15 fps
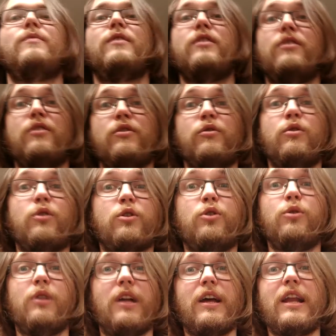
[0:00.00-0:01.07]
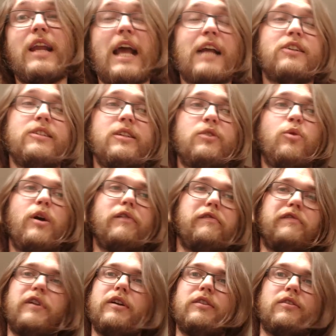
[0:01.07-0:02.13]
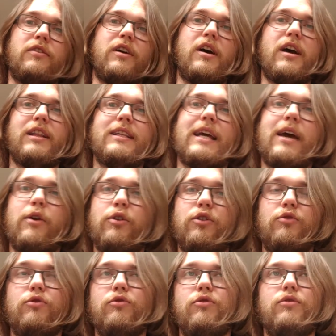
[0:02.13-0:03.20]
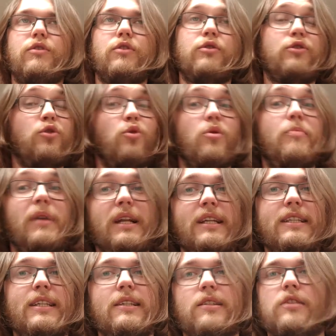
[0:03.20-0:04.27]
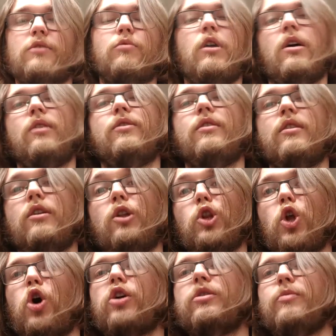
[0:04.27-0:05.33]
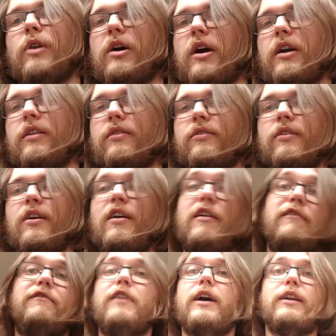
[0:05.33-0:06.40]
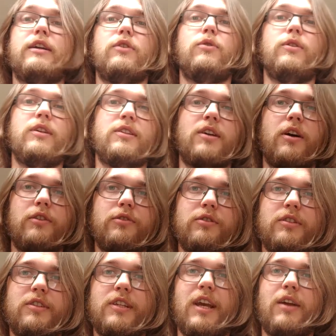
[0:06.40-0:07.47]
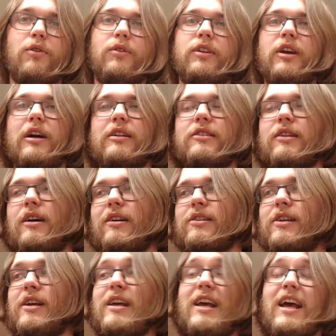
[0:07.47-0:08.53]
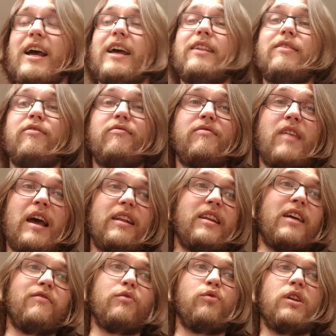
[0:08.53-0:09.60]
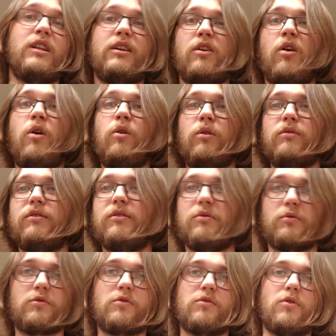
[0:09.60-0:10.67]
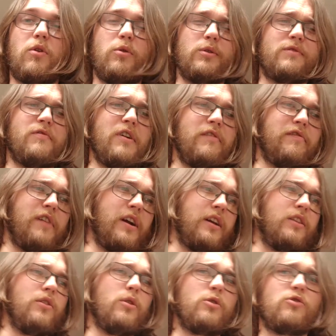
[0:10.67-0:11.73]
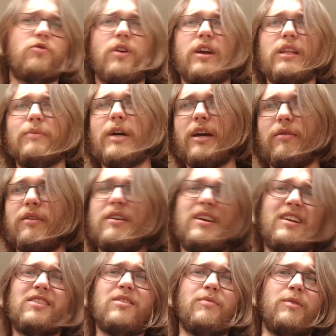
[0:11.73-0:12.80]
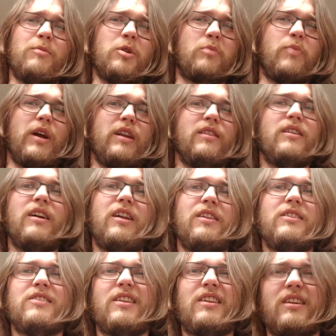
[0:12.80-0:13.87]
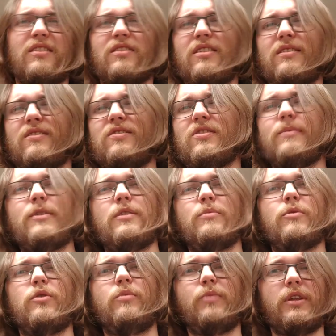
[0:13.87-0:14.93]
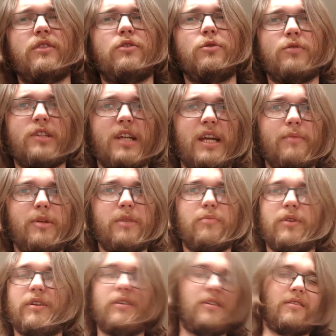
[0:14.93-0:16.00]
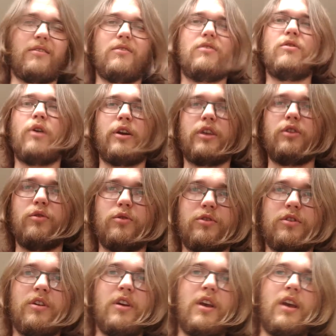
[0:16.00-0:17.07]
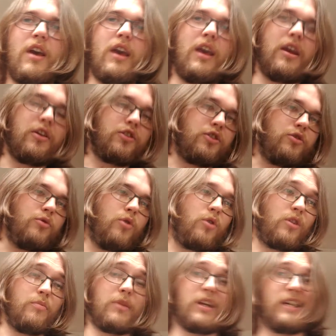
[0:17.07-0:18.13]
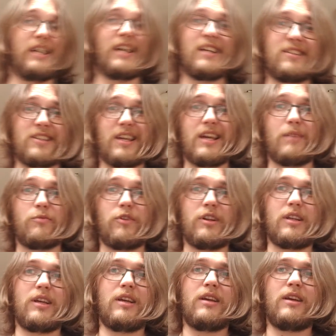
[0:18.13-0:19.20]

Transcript: They're all cool and actually quite fun to hunt out. There are two abilities as well that are locked behind finding all these cartridges to get all the art styles. And that never really got old. It was always fun finding those, trying them out. Some of them look better than others. I think some of them are a bit too samey, but not a huge issue or complaint against the game, really.